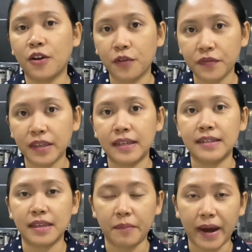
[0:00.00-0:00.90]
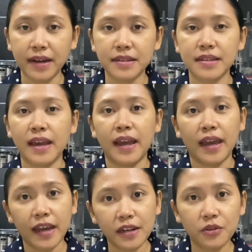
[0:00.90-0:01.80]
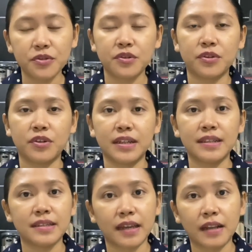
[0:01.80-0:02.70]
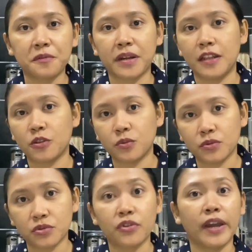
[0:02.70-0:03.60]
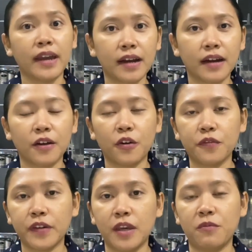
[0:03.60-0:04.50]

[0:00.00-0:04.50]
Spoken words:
coffee in tea bags. And also you can sell ready to drink coffee,